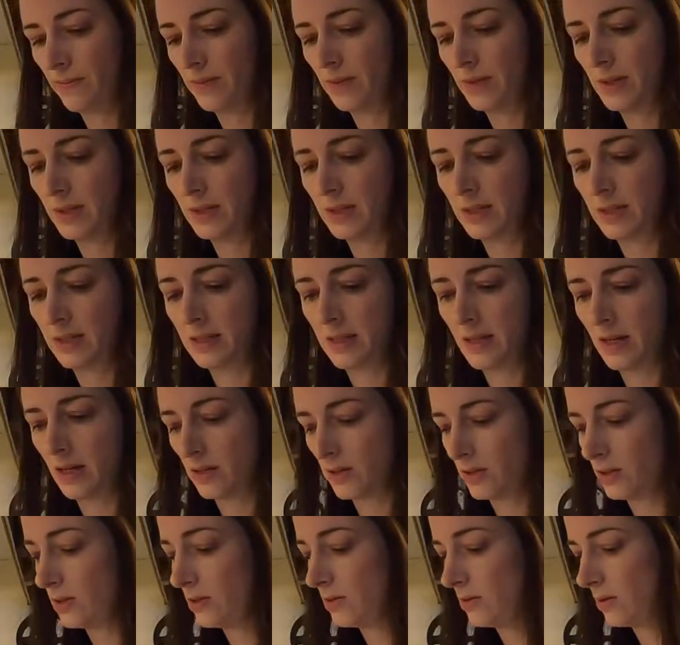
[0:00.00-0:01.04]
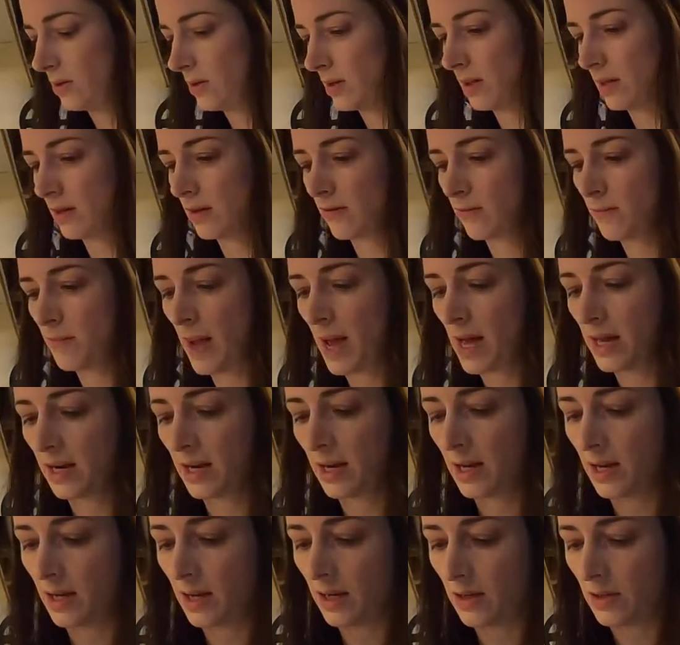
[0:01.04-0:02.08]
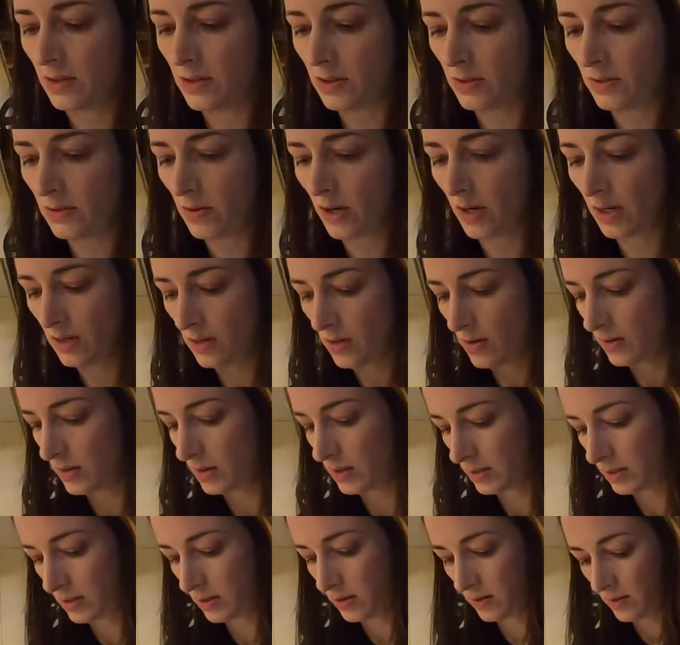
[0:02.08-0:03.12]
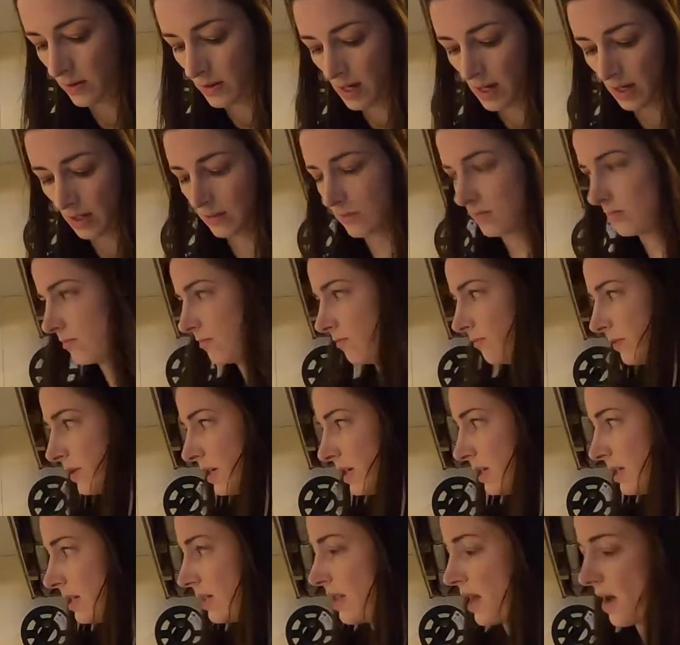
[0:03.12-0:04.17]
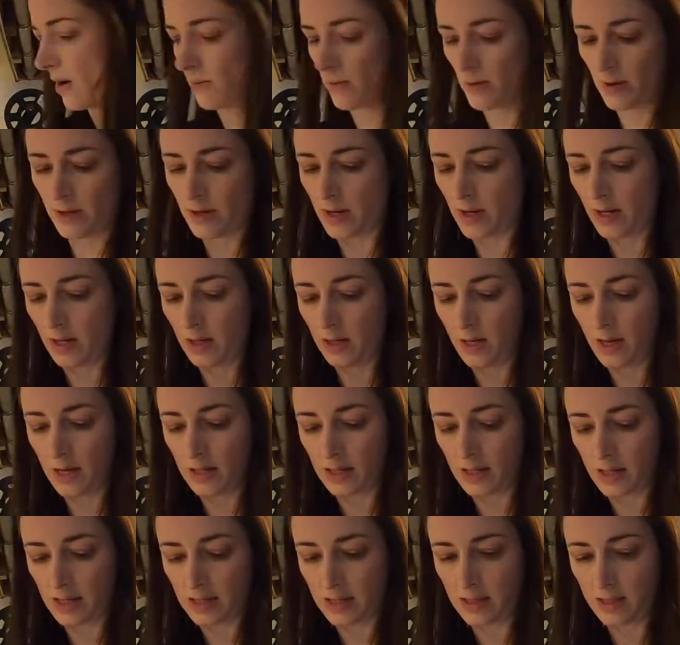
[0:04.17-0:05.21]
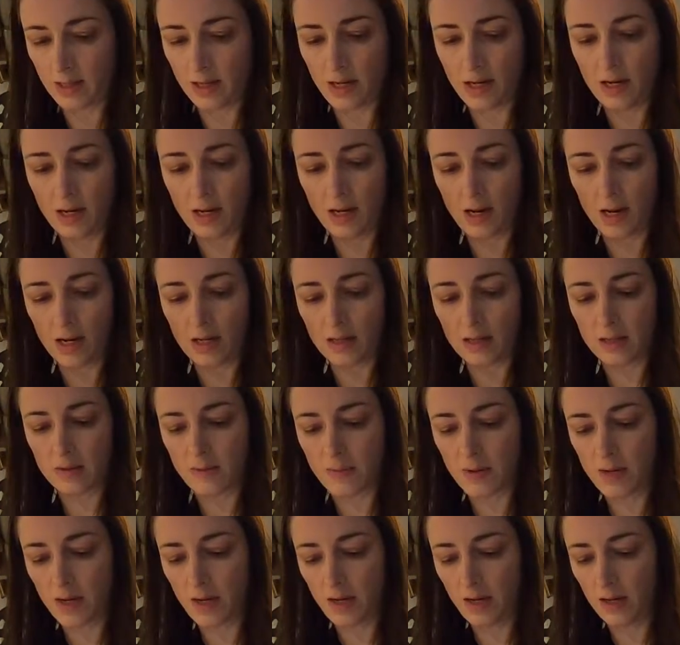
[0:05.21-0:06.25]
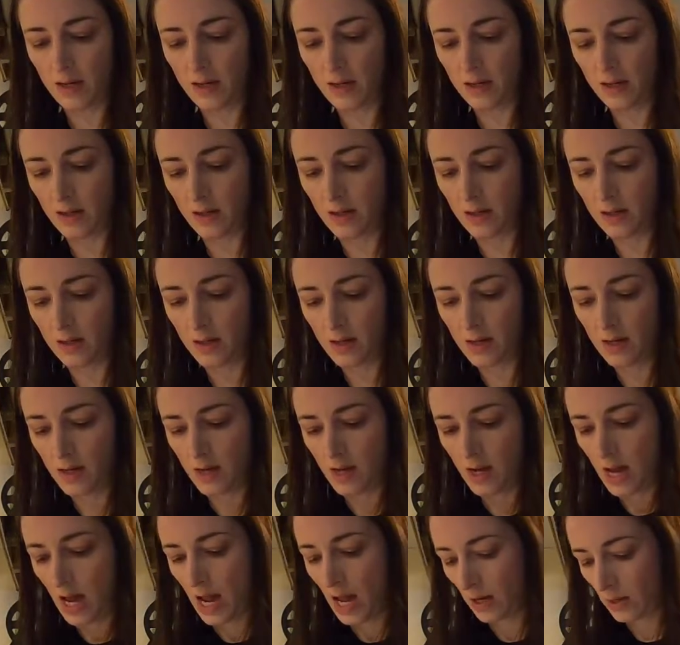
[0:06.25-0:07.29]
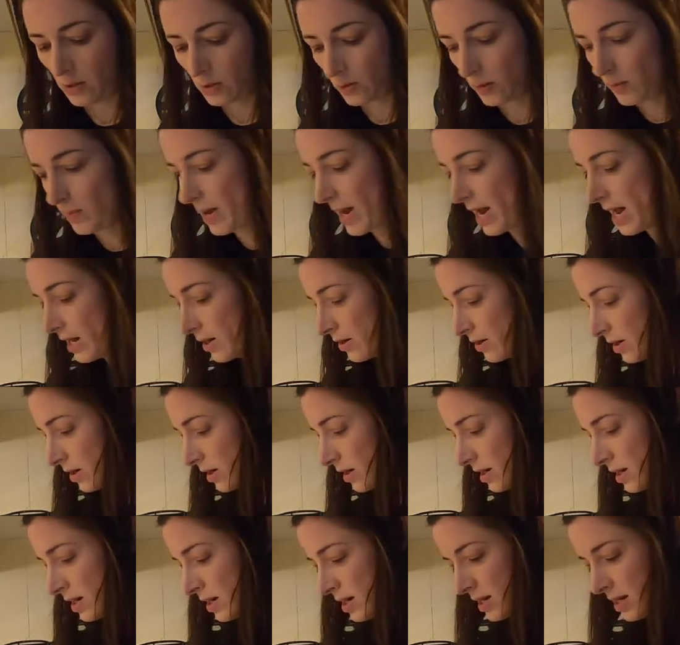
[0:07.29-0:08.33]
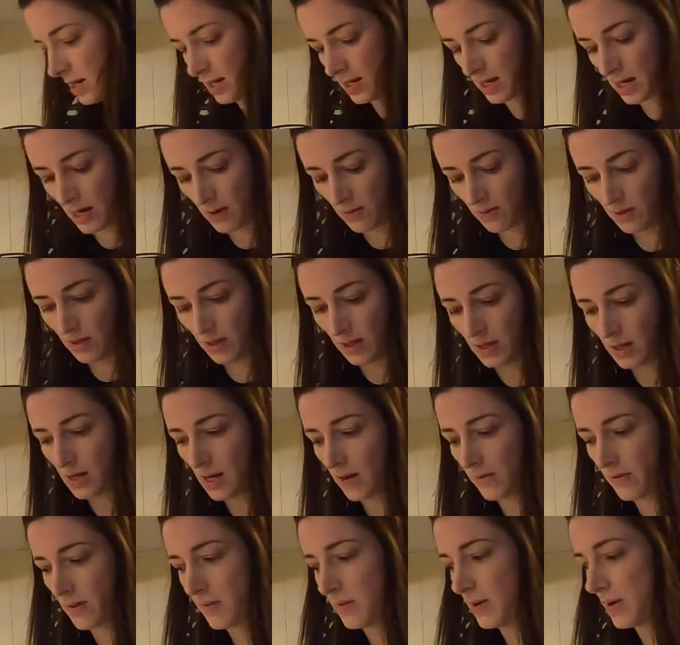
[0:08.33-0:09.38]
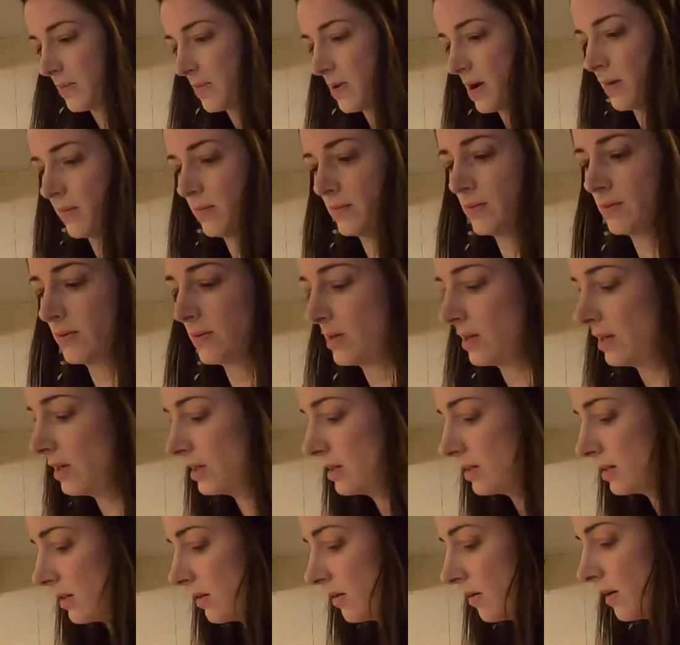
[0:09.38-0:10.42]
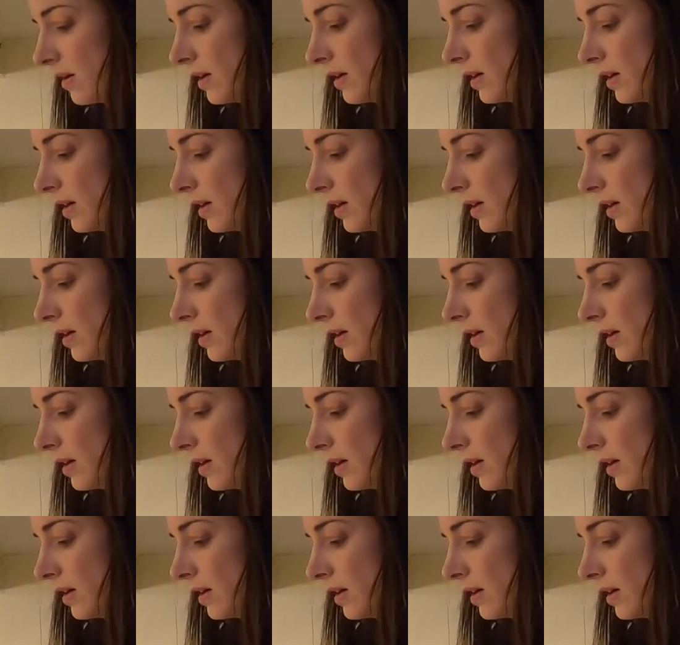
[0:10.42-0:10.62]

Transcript: This is not too thick of batting. I noticed too, and when I did that one, I tested it against my actual pattern, and I really didn't have that many problems with it. So